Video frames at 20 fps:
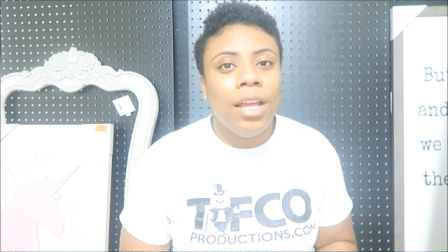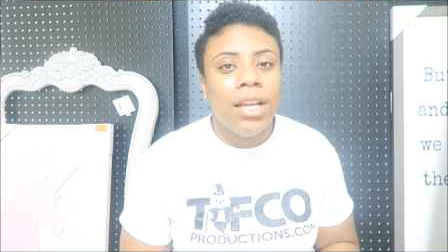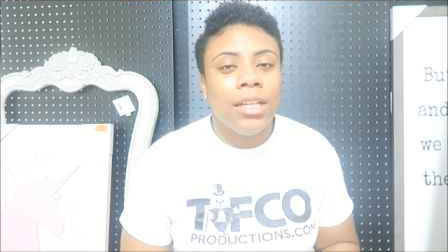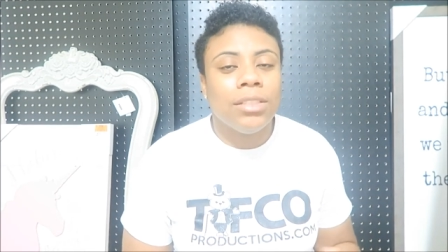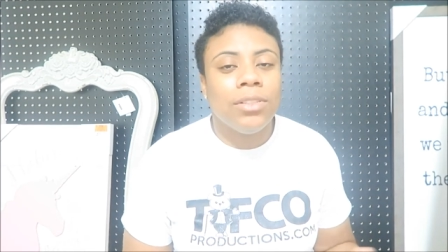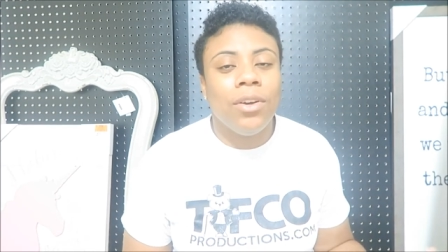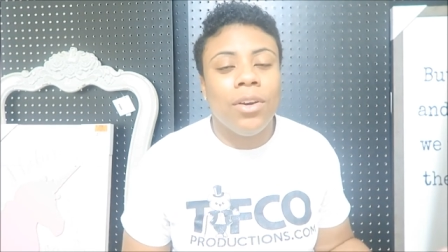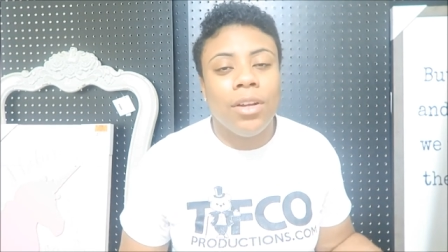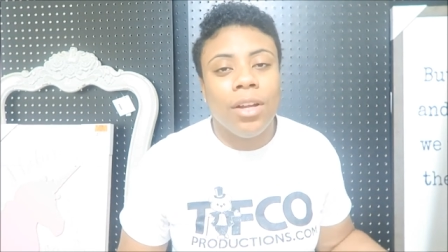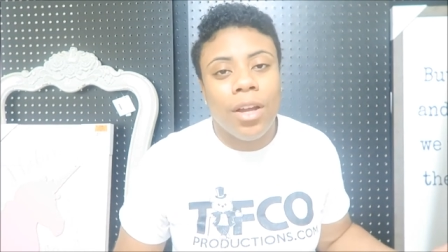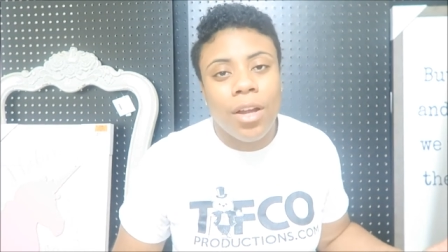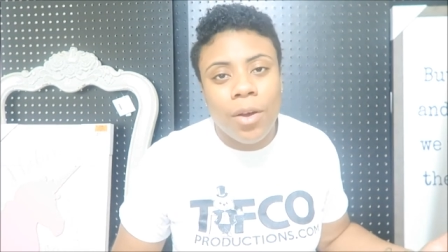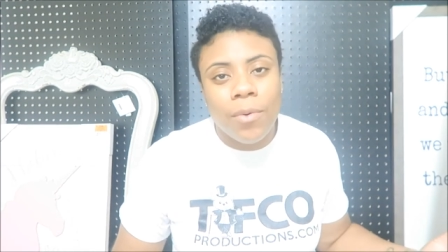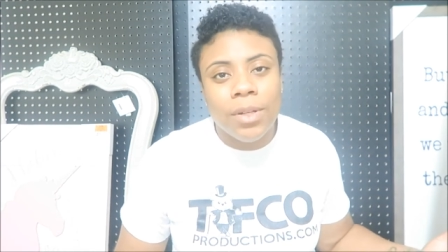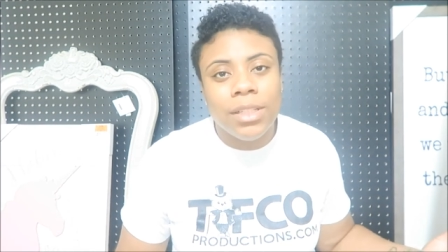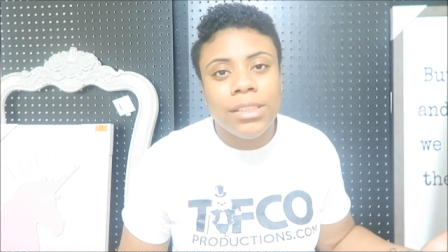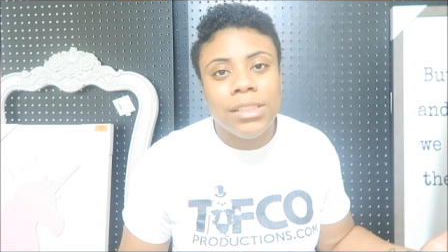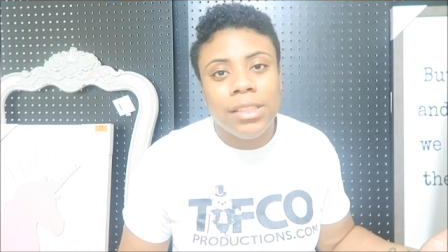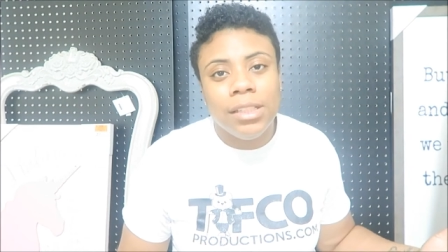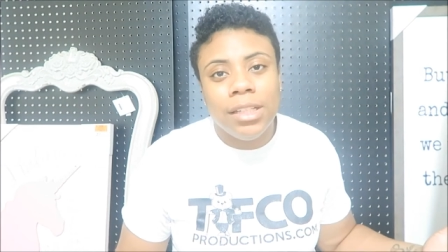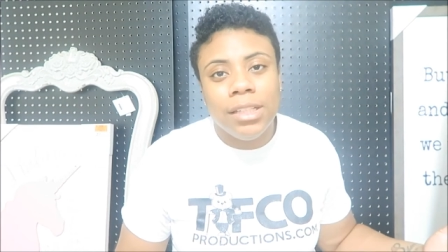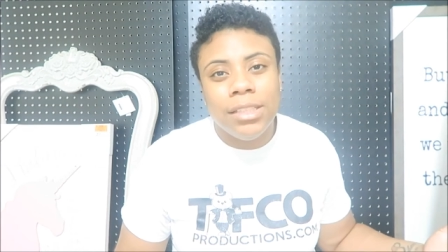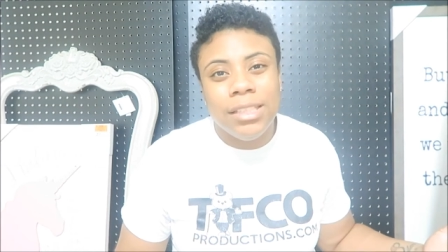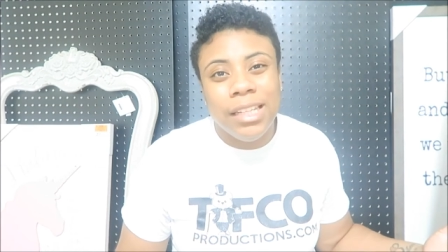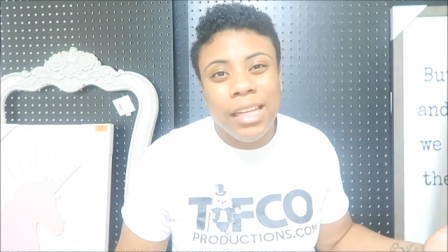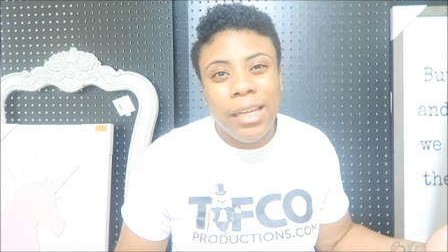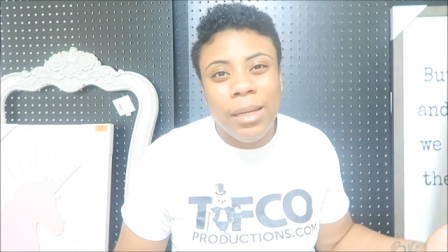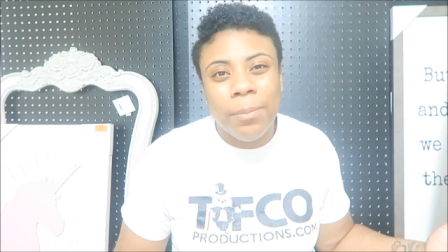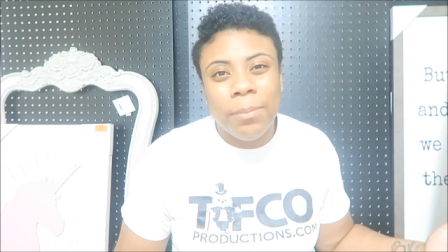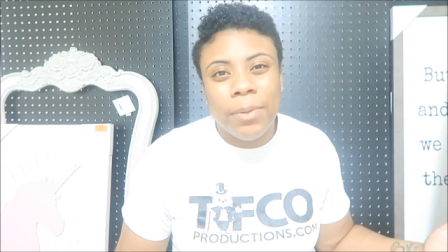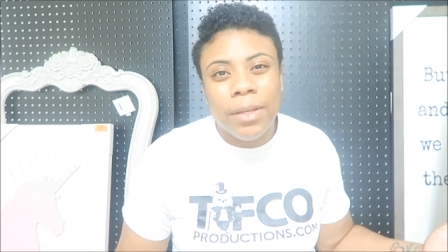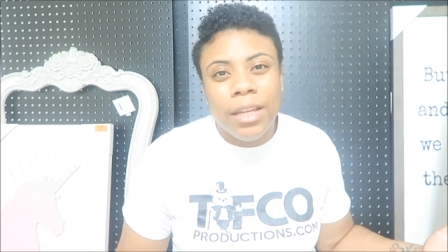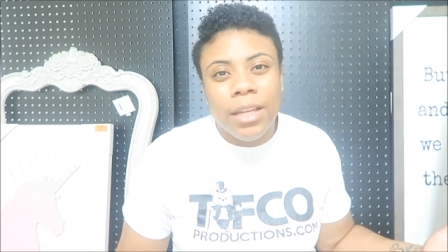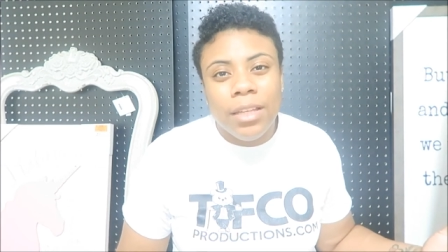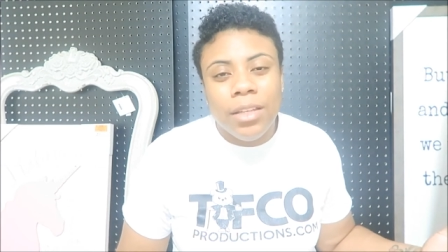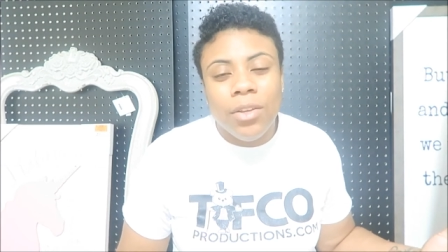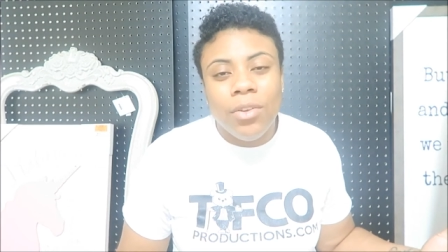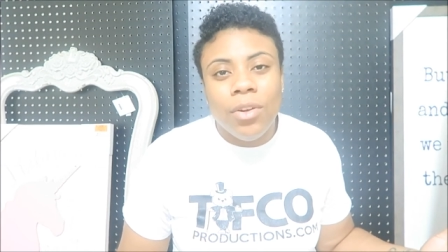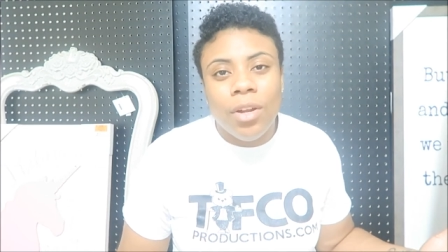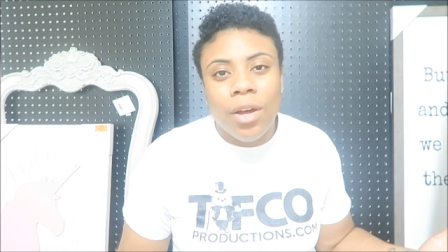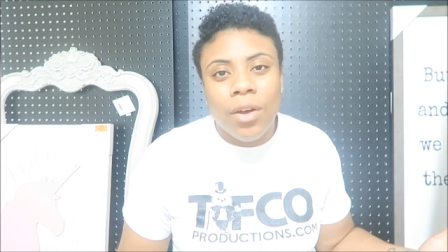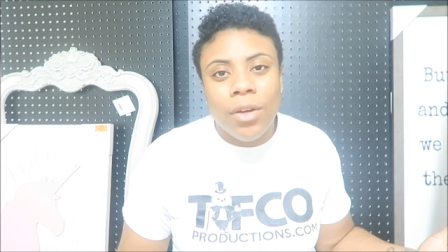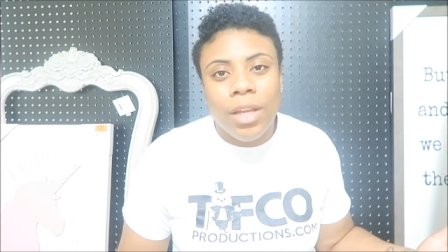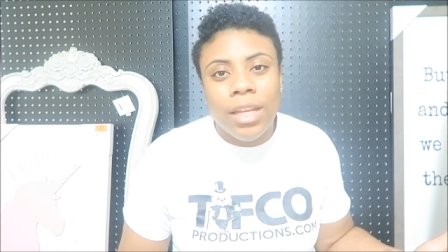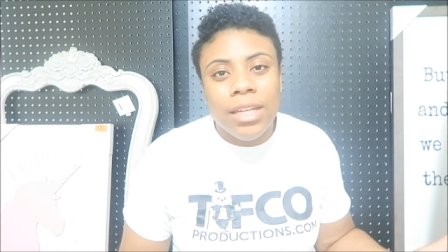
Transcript: It's going to go into a deep, you know,